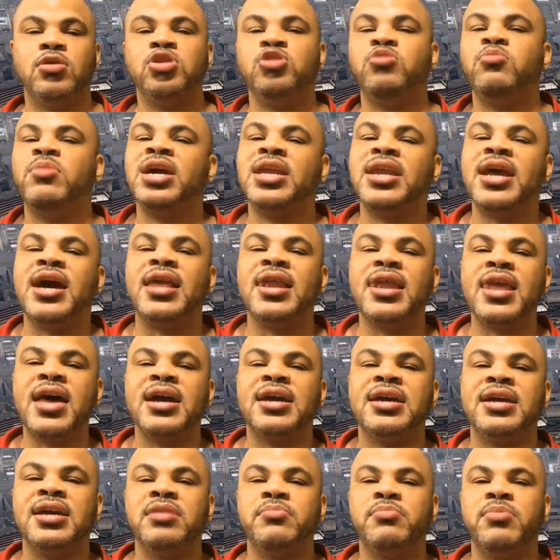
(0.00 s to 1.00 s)
You may not
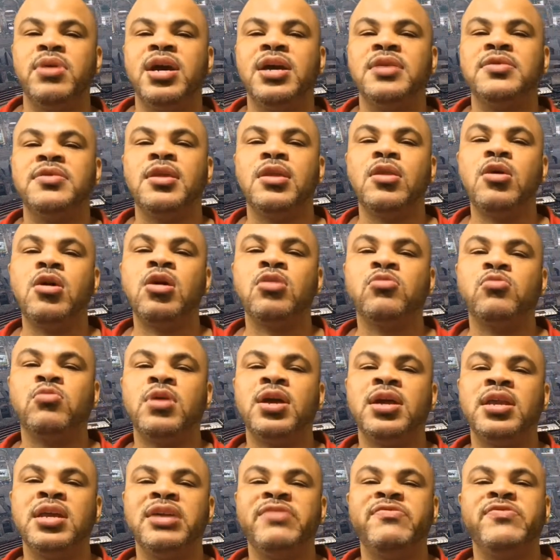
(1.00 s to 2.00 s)
like it, but in the long
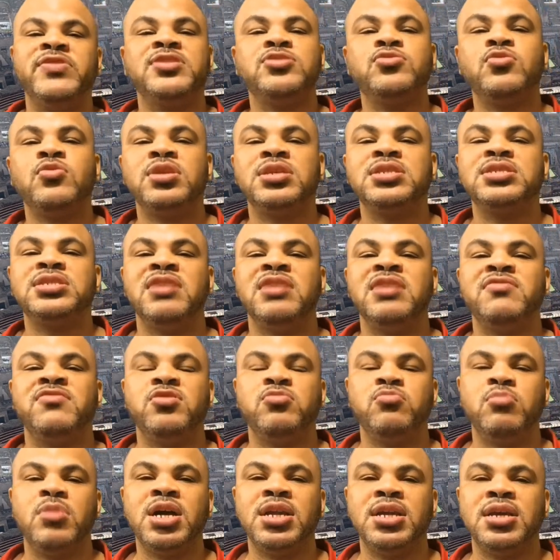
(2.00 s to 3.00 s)
run, if it's going to save you
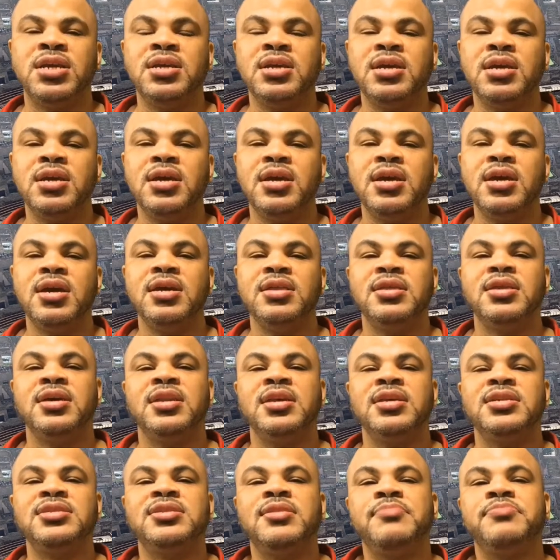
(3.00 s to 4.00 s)
money, then
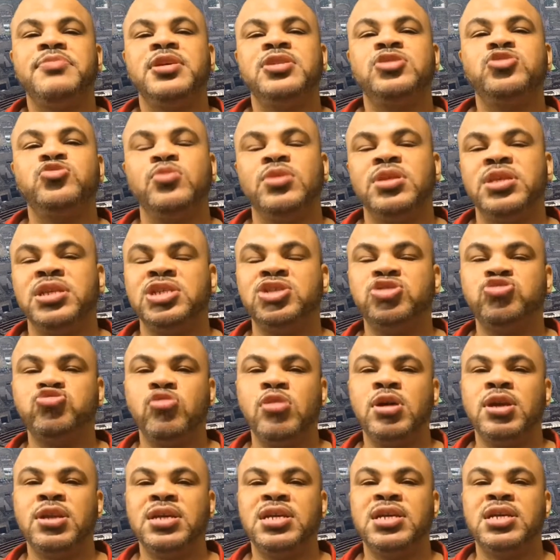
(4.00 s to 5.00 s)
it's something to at least
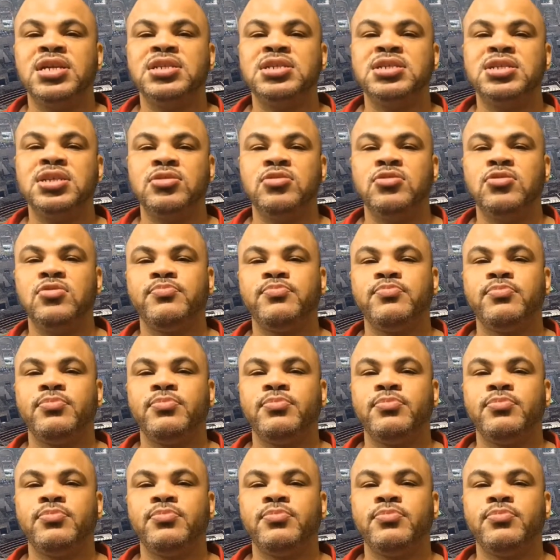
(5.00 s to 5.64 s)
strongly consider.